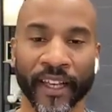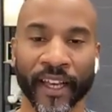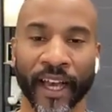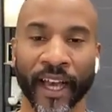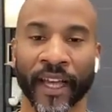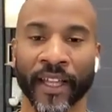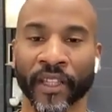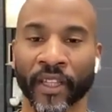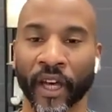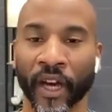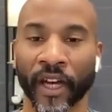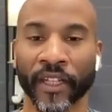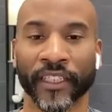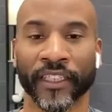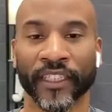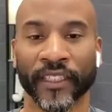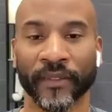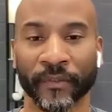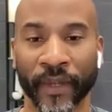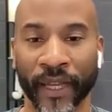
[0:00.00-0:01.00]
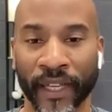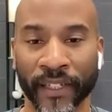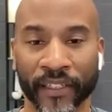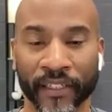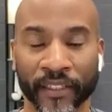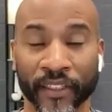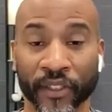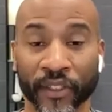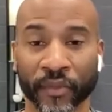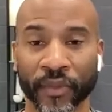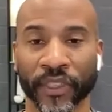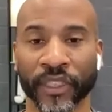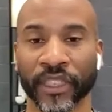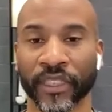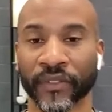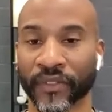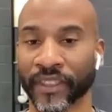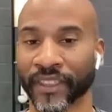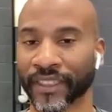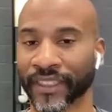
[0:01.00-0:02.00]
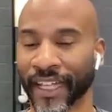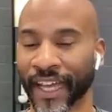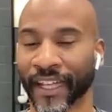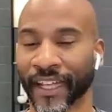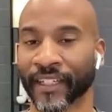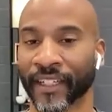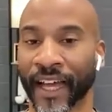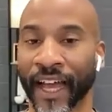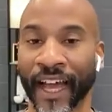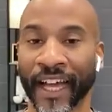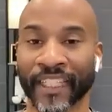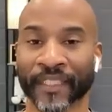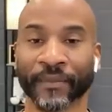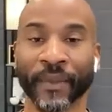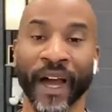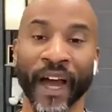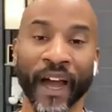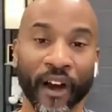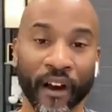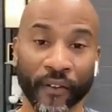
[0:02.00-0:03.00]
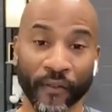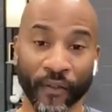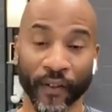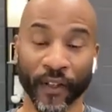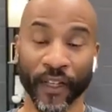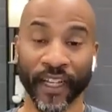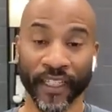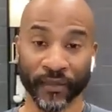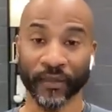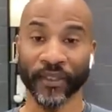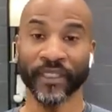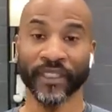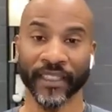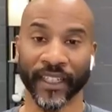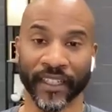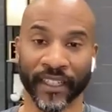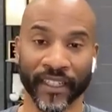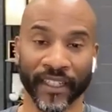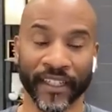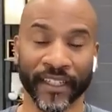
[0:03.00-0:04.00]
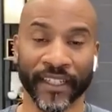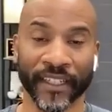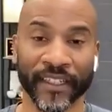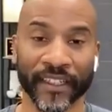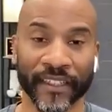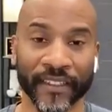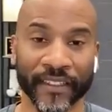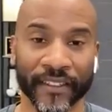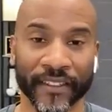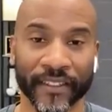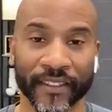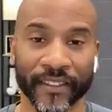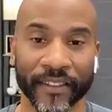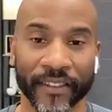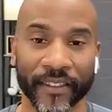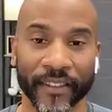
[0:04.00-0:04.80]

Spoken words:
and not expanded its reach if it's that as powerful as we say that it is?